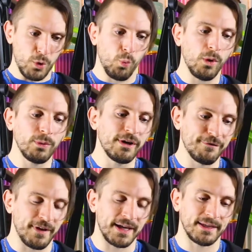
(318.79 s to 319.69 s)
what we are
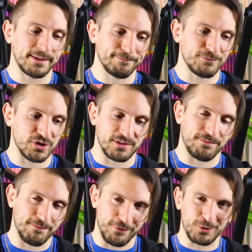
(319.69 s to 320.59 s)
finding, just
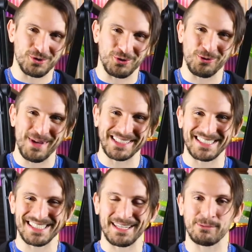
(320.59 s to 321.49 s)
full circle back to
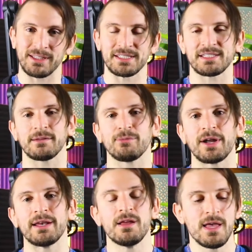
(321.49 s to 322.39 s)
the stimulants of the
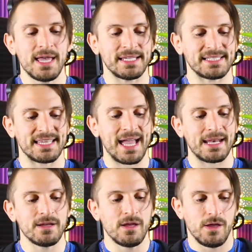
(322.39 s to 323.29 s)
brain, is
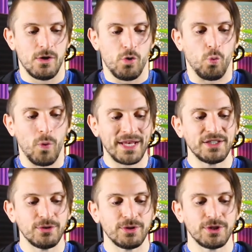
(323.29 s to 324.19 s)
that
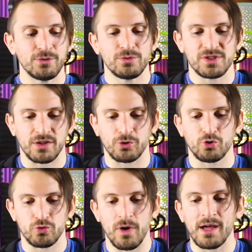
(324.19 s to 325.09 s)
when you use
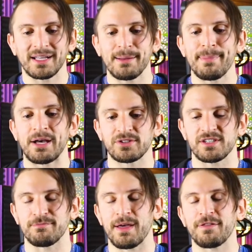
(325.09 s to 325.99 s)
chronic amounts
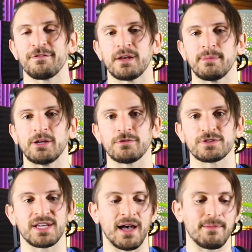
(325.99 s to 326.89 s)
of methamphetamine
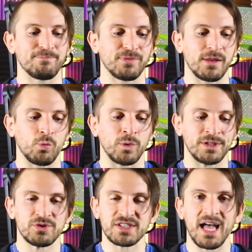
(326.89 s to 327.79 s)
over time,
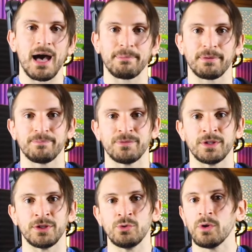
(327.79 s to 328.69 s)
when you stop,
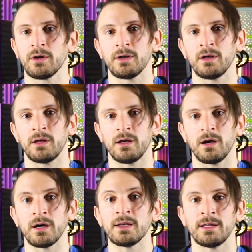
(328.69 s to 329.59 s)
you are
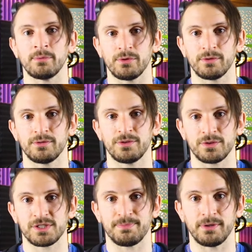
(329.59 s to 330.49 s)
unable to
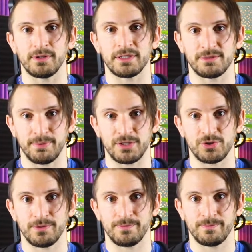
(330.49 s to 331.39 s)
experience
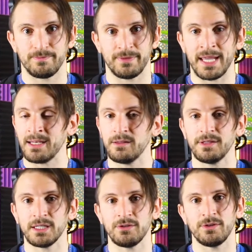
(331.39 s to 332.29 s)
pleasure.
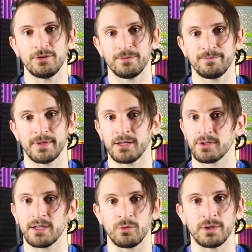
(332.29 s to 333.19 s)
Anything you do, I
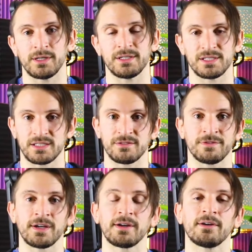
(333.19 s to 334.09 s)
don't care what it is, it's
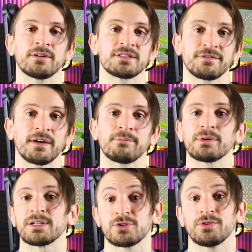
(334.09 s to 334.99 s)
very hard to find
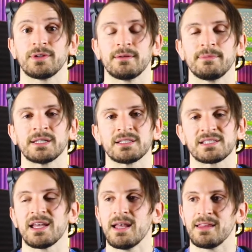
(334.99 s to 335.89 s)
pleasure in it,
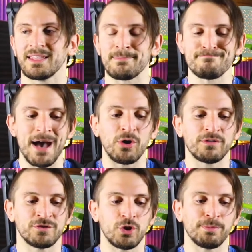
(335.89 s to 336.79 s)
because the amount
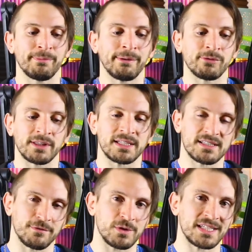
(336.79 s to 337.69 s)
of dopamine
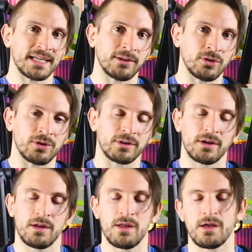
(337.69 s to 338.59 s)
release, if we take a
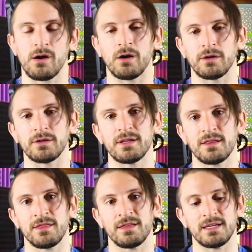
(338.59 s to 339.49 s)
look on
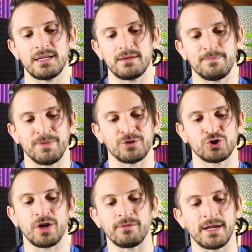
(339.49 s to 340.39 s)
the
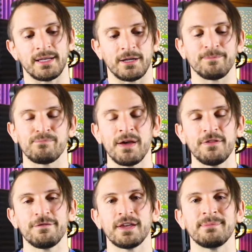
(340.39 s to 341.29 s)
chart right here,
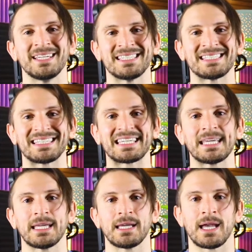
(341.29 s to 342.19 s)
methamphetamine is the
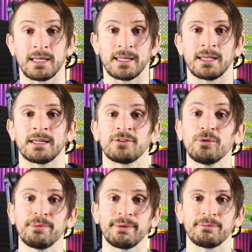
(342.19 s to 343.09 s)
king at getting
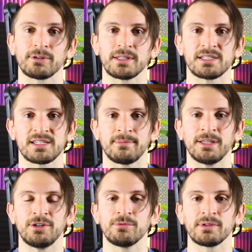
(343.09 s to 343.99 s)
dopamine release. I
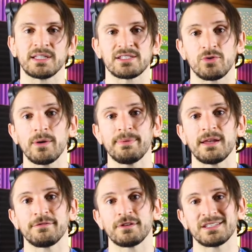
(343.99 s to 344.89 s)
mean, you release
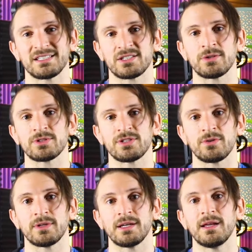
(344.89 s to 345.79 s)
norepinephrine,
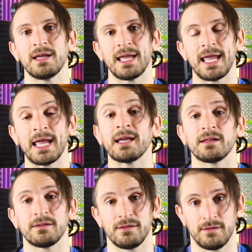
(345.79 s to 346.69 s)
serotonin,
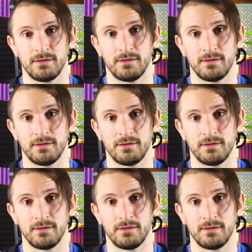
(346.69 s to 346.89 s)
and